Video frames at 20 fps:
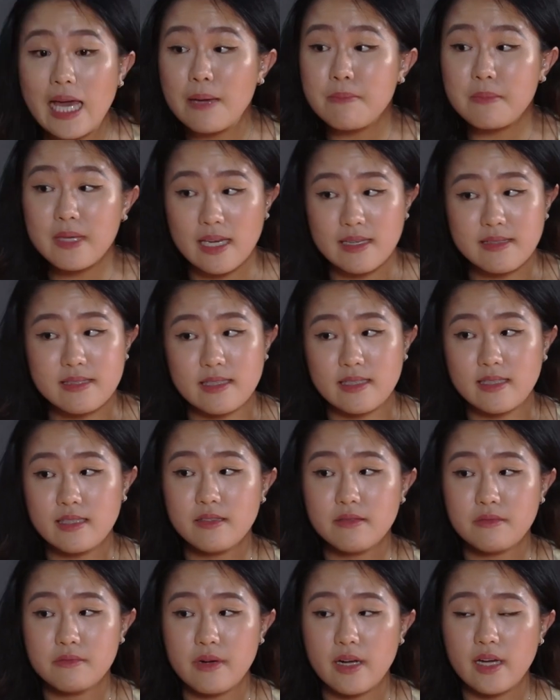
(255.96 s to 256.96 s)
I am
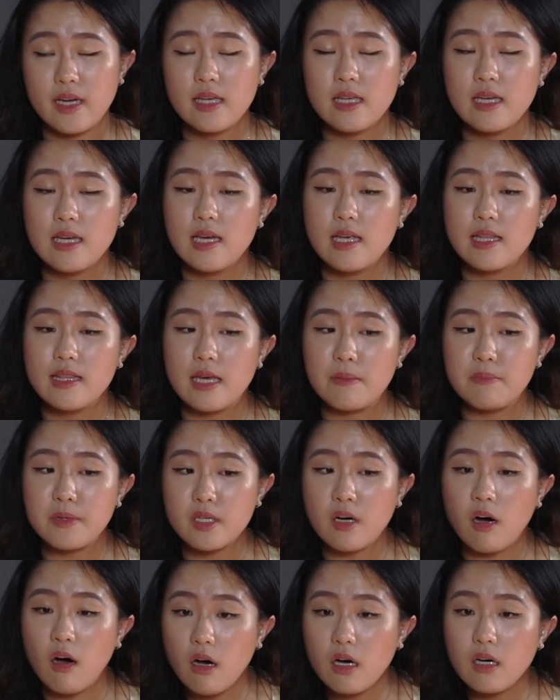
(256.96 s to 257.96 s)
guessing, mm-hmm. right, that
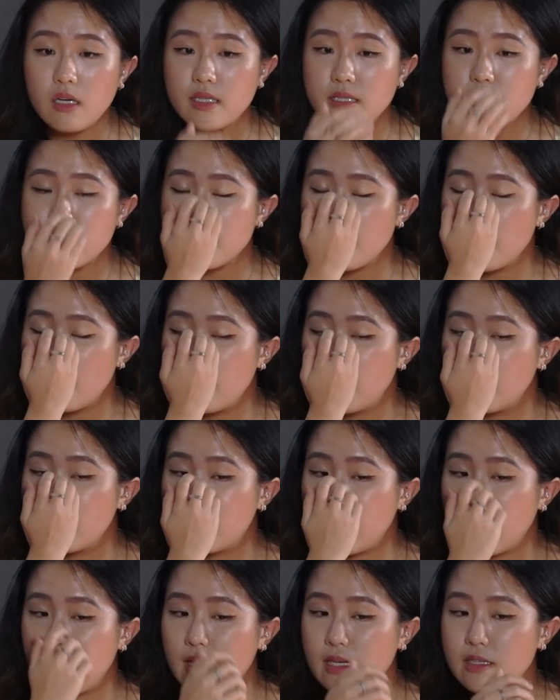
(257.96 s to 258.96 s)
because
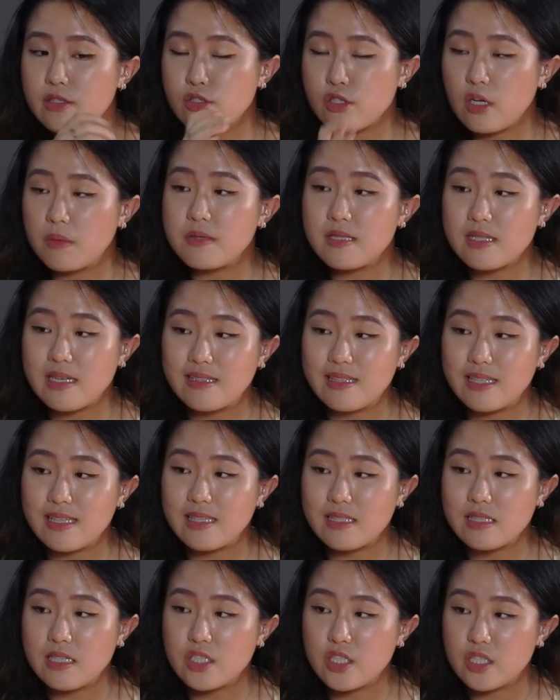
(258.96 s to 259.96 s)
they stopped
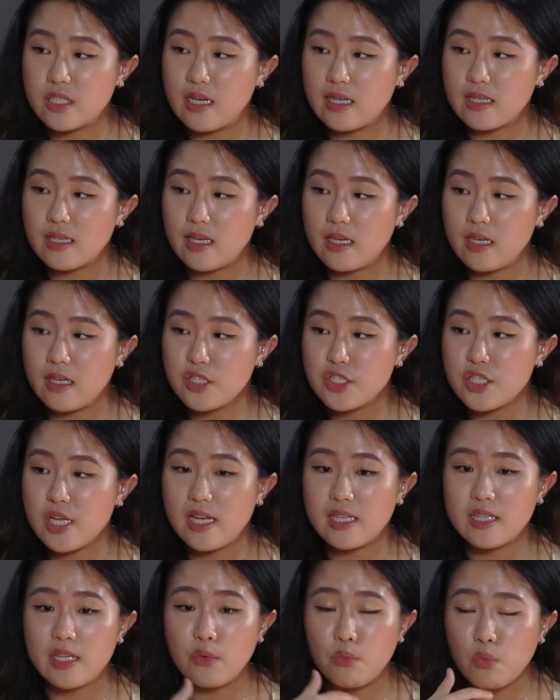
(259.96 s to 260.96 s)
studying at such a young age
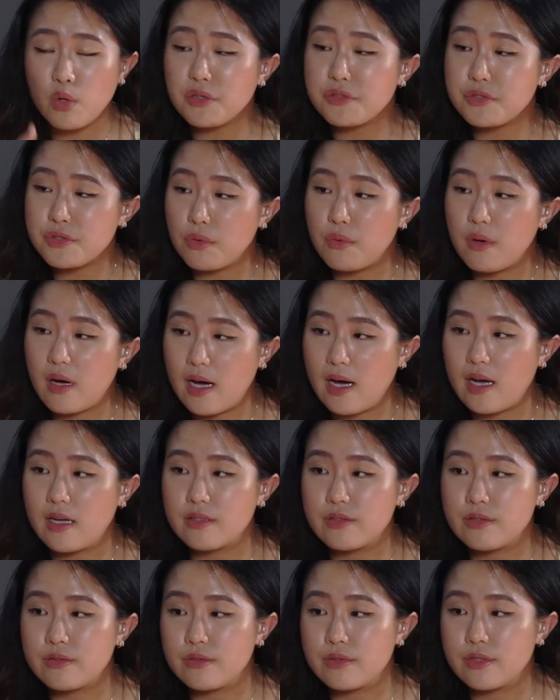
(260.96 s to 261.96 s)
and they worked so
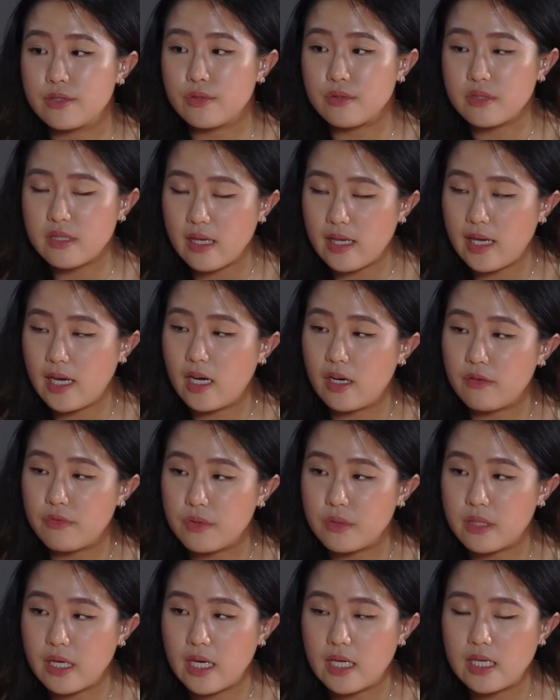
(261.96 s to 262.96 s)
hard yeah. to, you know, take care
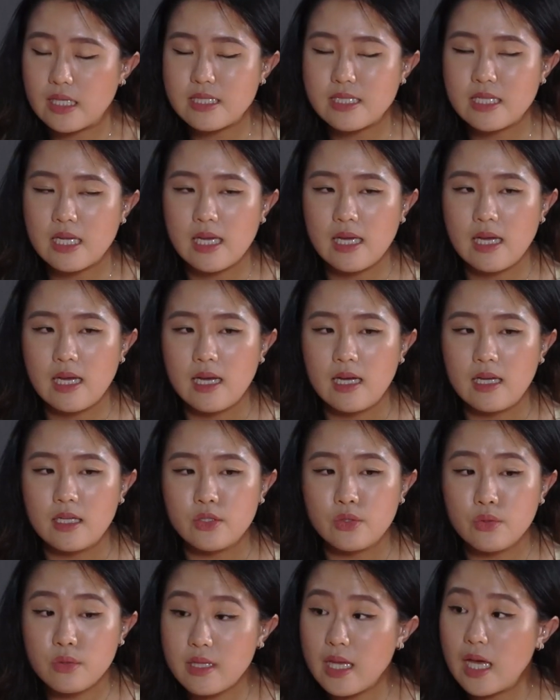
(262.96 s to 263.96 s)
of you guys,
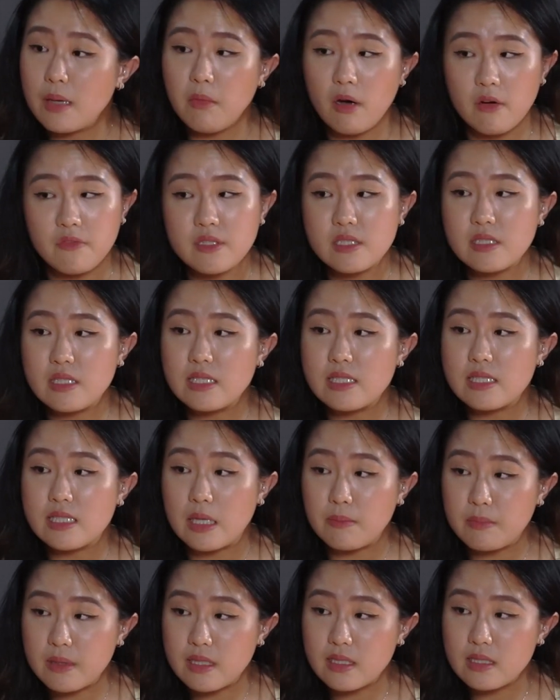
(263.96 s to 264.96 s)
to them, obviously,
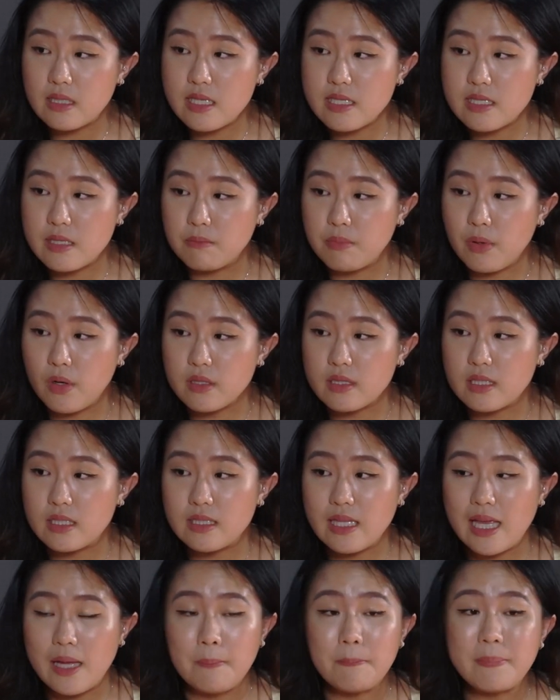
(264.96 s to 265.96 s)
stability is
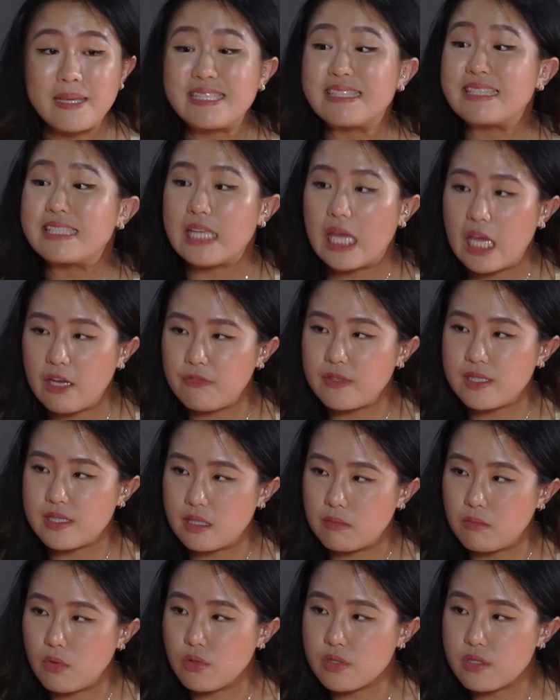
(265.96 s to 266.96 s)
important and be safe
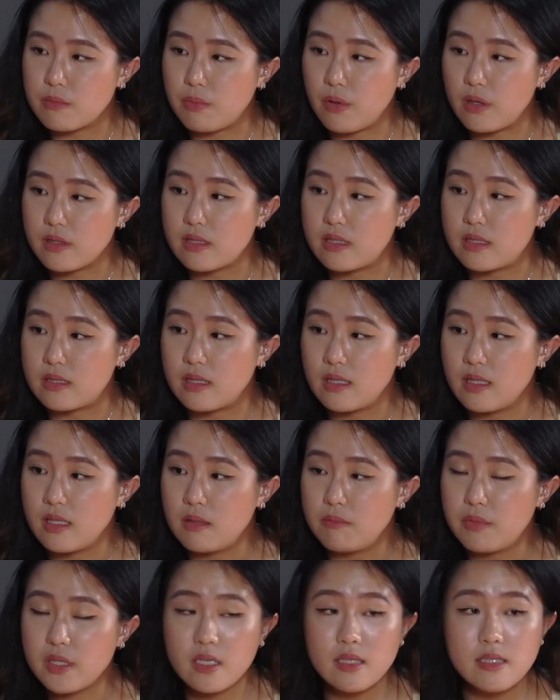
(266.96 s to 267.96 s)
is the most important. Correct.
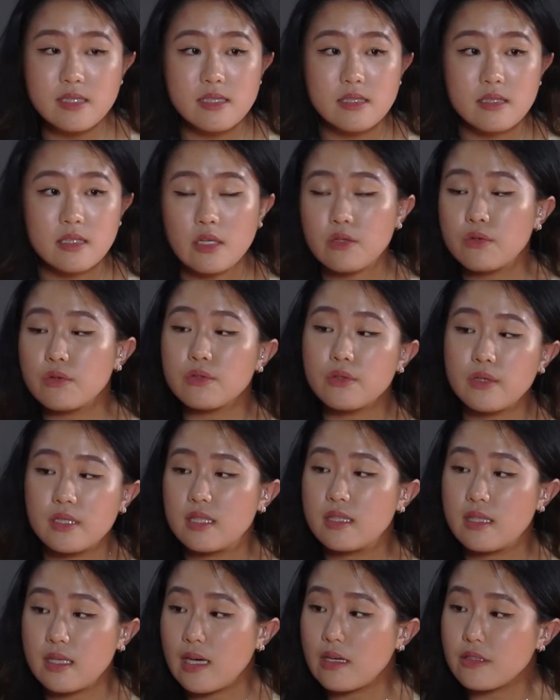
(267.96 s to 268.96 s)
Because they don't know
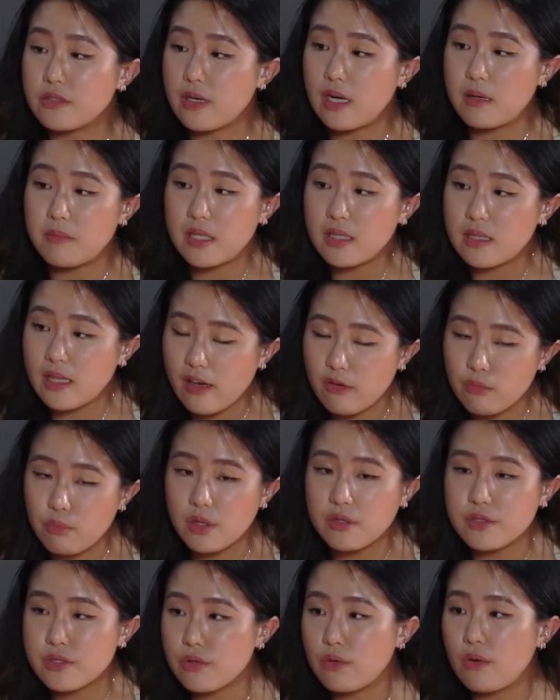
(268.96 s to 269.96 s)
anything else, right? I mean, they have
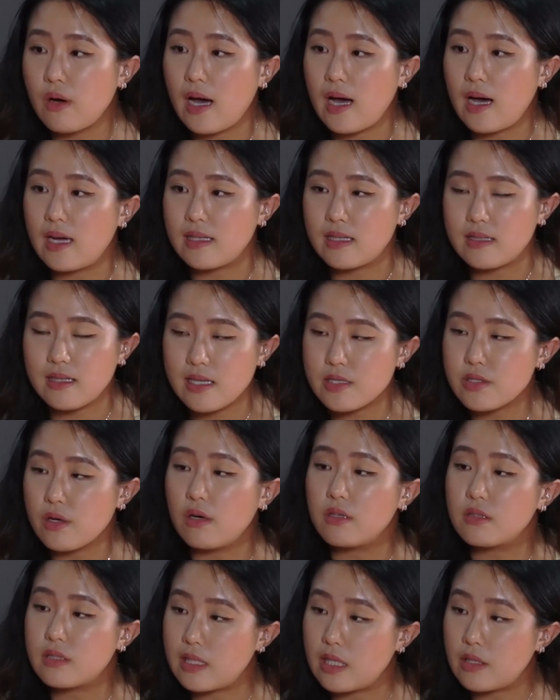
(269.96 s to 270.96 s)
worked so hard and that's
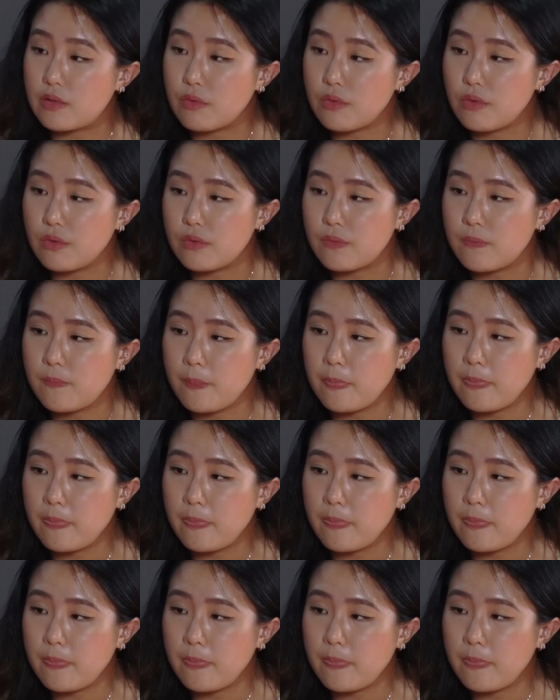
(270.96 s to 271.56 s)
all that they know.